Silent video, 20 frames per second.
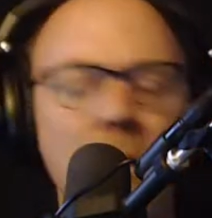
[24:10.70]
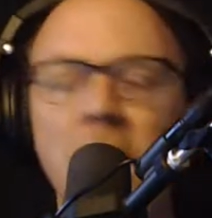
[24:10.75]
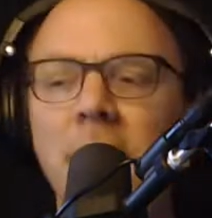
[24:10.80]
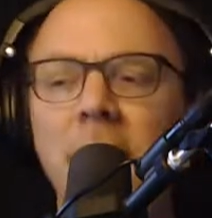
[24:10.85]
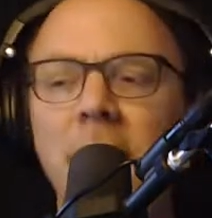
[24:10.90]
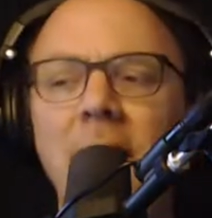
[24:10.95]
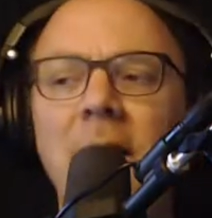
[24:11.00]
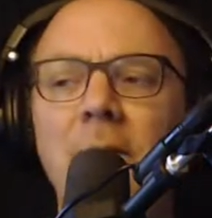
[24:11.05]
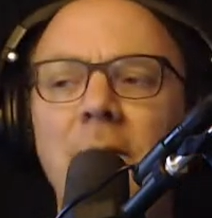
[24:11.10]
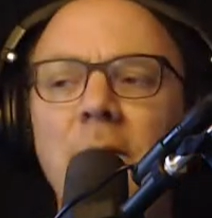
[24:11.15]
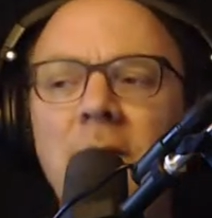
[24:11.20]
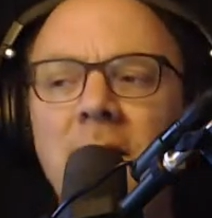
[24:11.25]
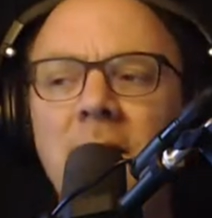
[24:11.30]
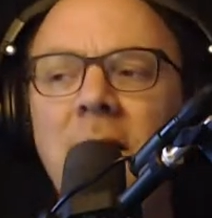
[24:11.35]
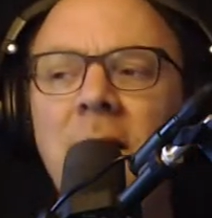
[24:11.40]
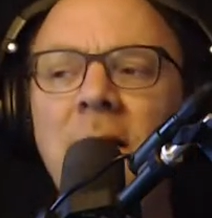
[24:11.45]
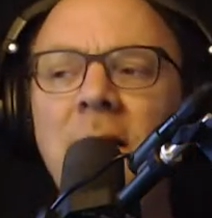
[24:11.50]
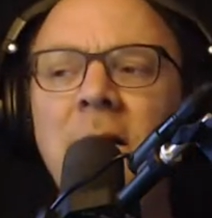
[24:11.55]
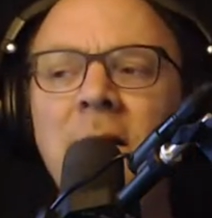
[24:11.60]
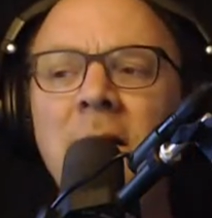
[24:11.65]
that would
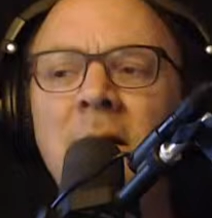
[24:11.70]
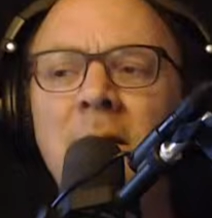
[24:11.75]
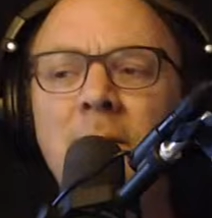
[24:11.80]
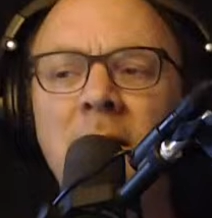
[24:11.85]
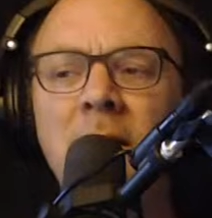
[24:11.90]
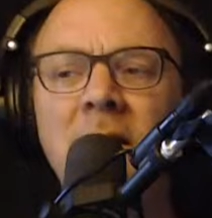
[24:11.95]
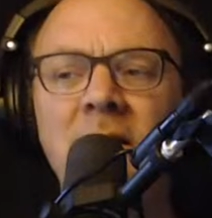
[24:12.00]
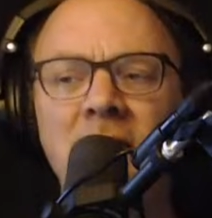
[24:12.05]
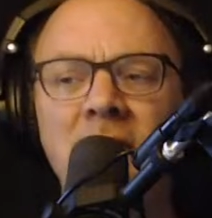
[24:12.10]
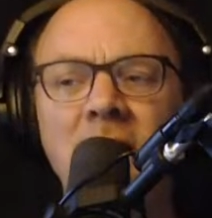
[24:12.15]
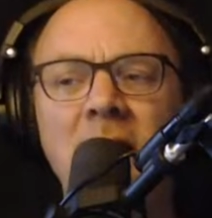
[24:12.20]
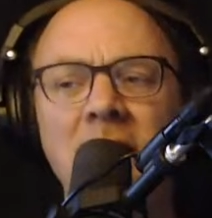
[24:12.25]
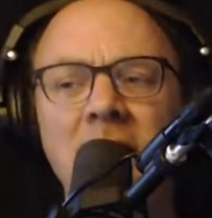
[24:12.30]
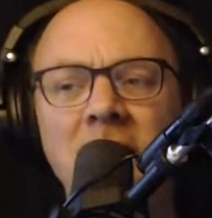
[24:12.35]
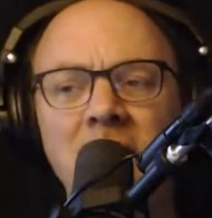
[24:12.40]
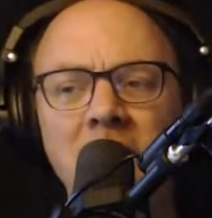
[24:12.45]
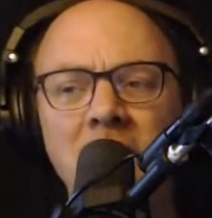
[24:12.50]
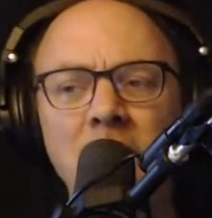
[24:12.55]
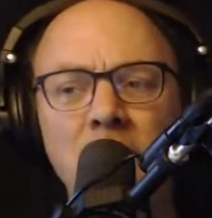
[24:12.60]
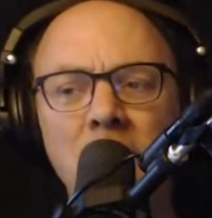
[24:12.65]
then be set
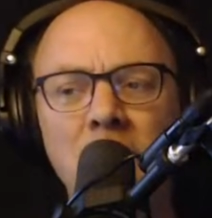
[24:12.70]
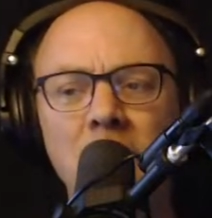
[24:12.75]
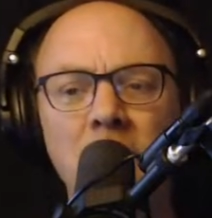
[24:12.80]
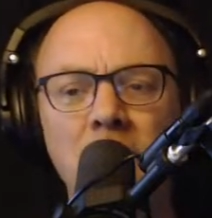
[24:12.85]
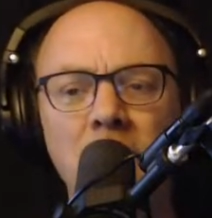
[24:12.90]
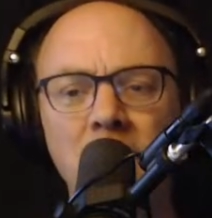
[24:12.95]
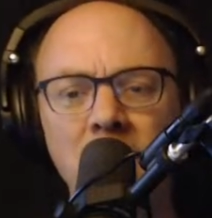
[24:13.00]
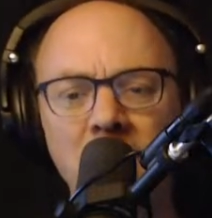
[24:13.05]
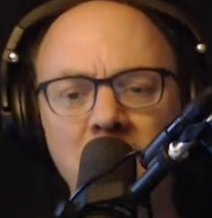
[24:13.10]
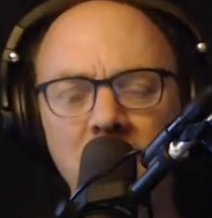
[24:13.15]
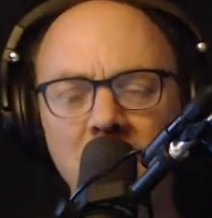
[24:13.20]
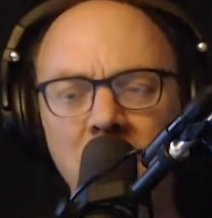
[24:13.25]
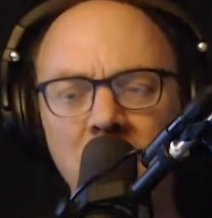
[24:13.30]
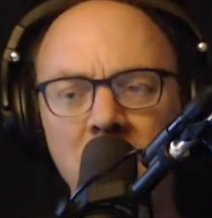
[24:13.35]
in motion.